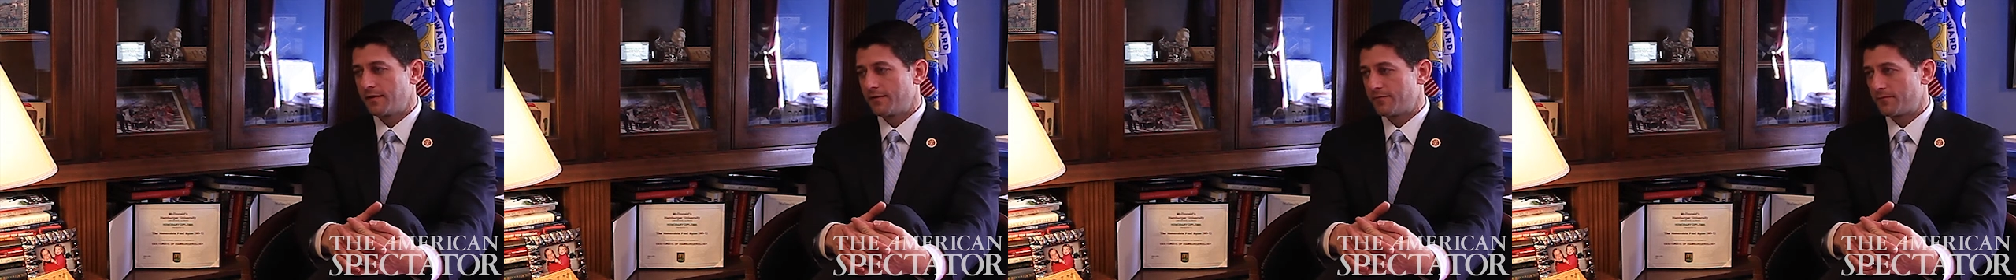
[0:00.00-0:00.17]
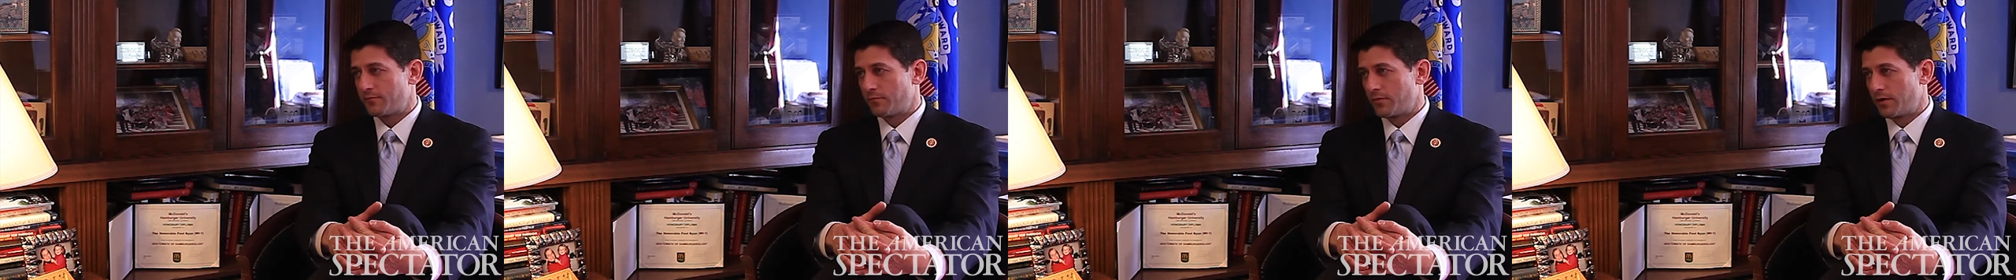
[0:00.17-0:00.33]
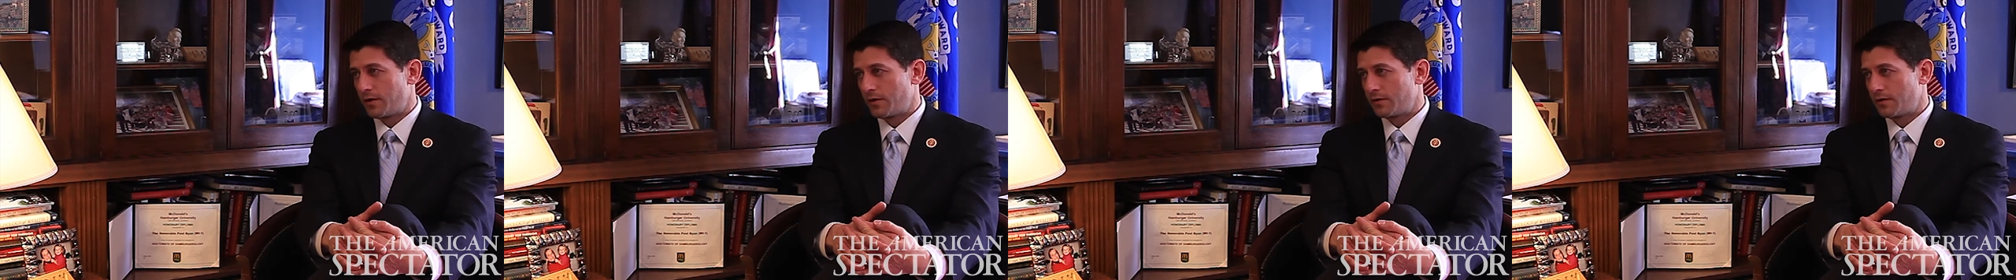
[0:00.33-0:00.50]

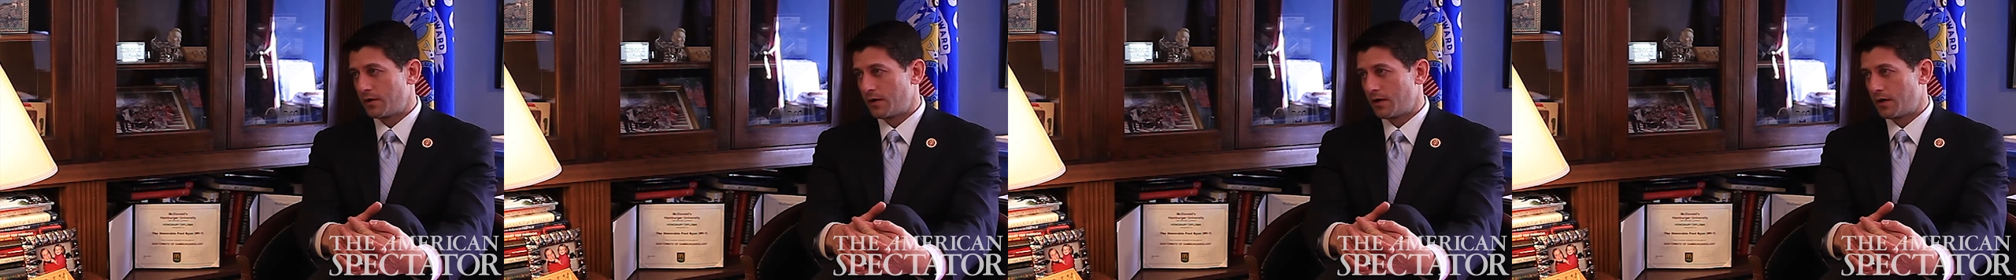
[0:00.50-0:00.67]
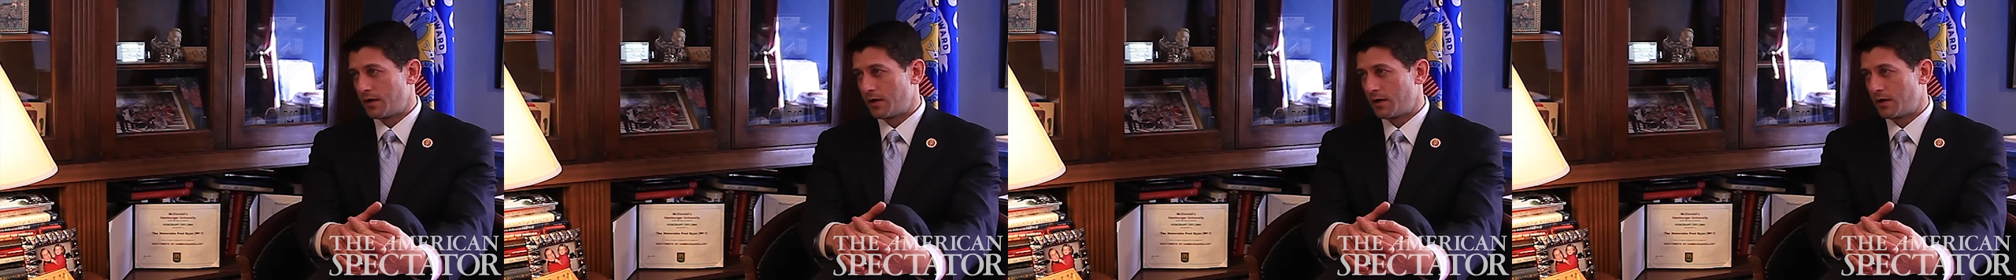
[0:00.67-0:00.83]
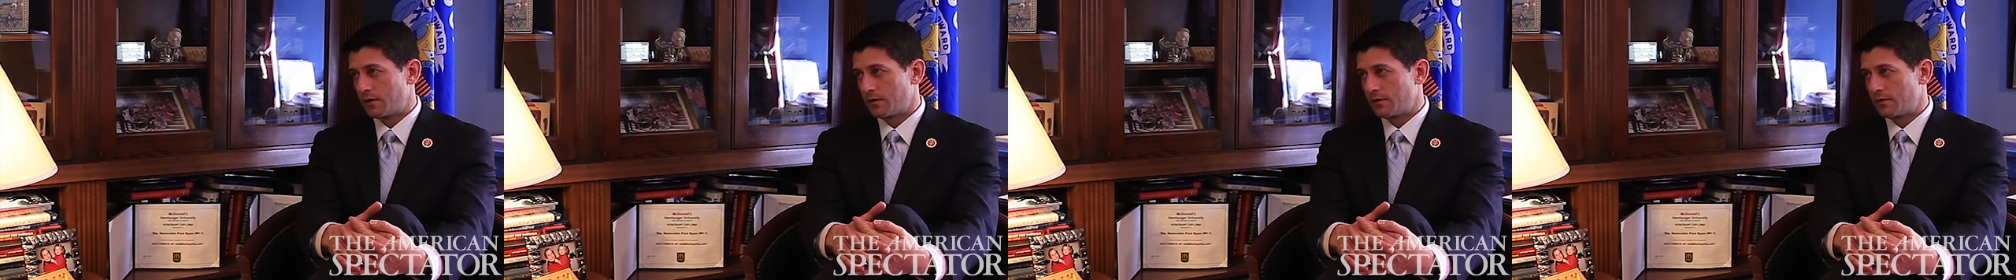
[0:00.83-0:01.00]
have run
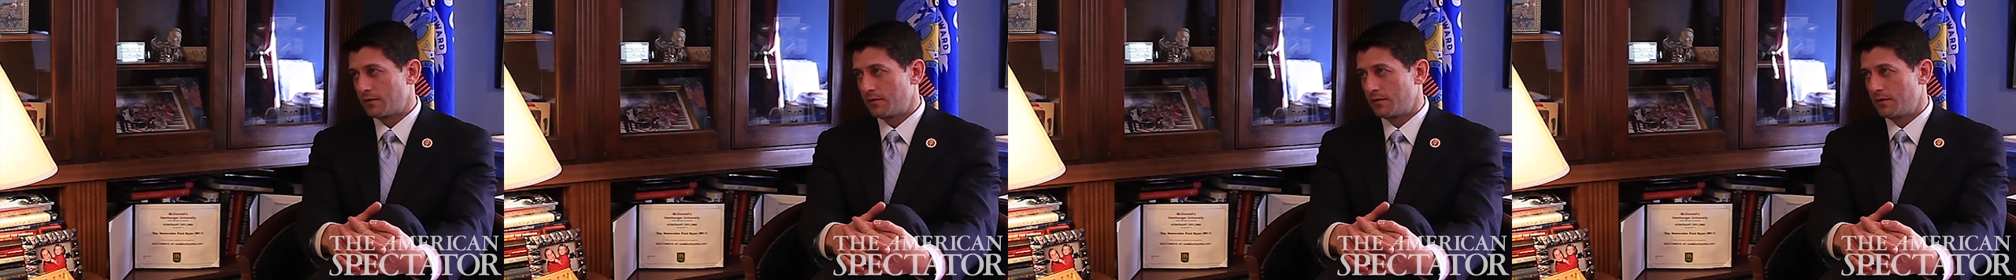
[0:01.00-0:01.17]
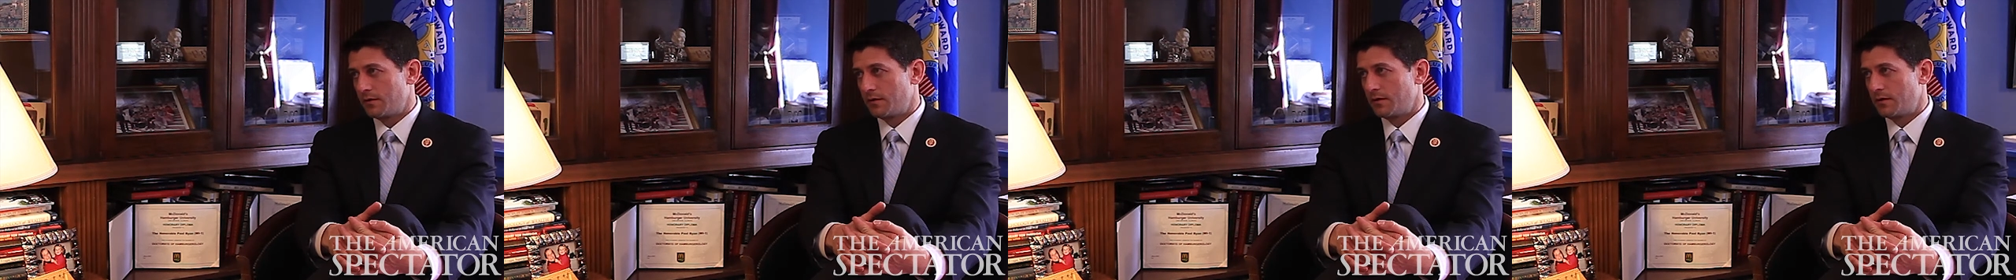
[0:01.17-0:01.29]
on